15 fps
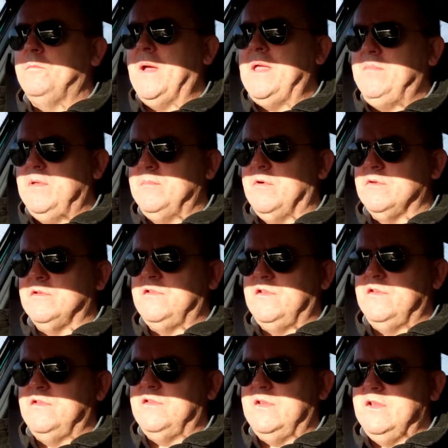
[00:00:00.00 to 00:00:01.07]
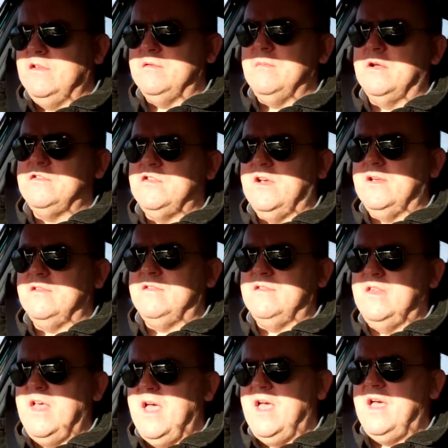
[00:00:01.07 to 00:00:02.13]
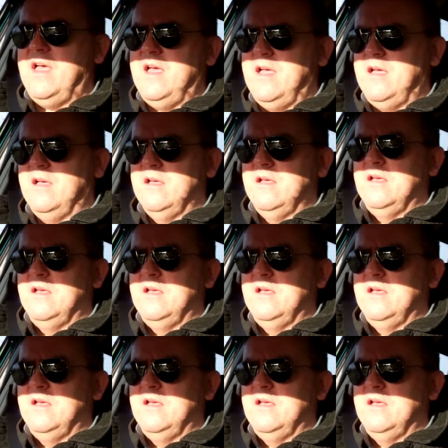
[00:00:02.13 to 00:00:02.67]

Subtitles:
baby monitors in as much as they're